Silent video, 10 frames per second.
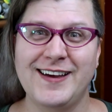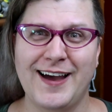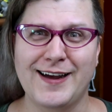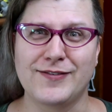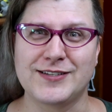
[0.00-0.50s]

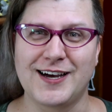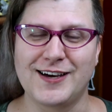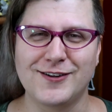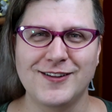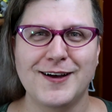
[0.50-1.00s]
heck of a
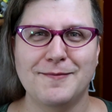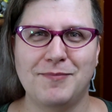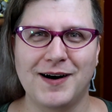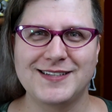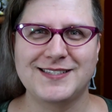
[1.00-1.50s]
title.
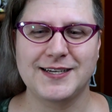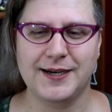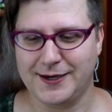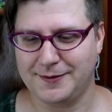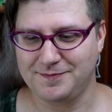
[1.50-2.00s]
But
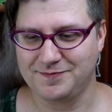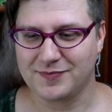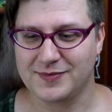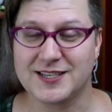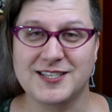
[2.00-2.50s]

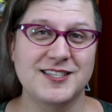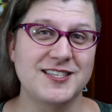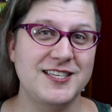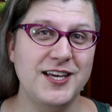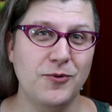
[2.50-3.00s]
this is the
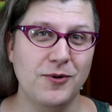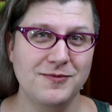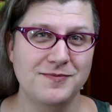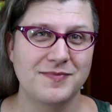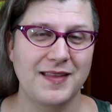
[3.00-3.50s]

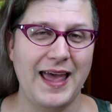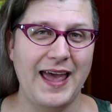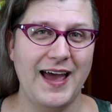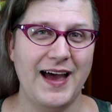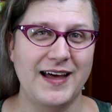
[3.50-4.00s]
sequel,
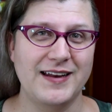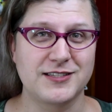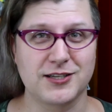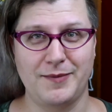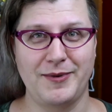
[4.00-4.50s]
and
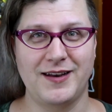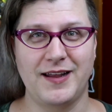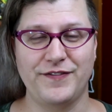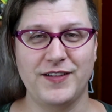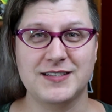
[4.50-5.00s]
it's going to be on
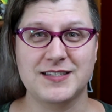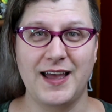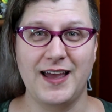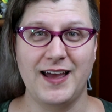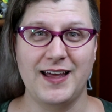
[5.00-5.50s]
Netflix.
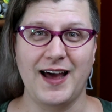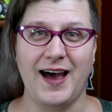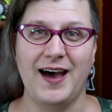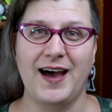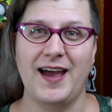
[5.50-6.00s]
And
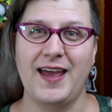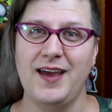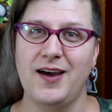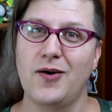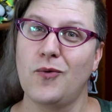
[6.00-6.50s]

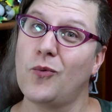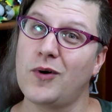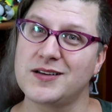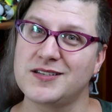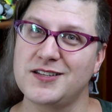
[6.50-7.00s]
I
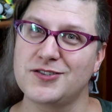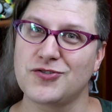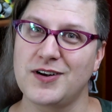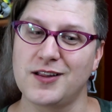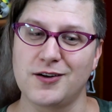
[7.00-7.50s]
want to see the
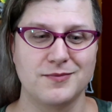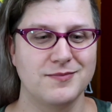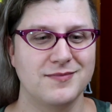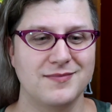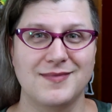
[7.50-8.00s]
trailer.
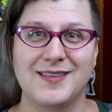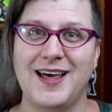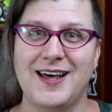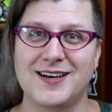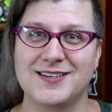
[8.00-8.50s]

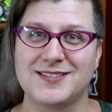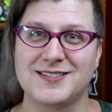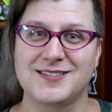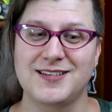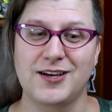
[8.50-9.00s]
Let
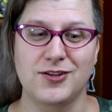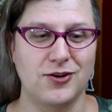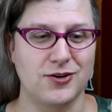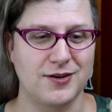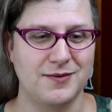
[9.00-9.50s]
us take a
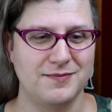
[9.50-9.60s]
look.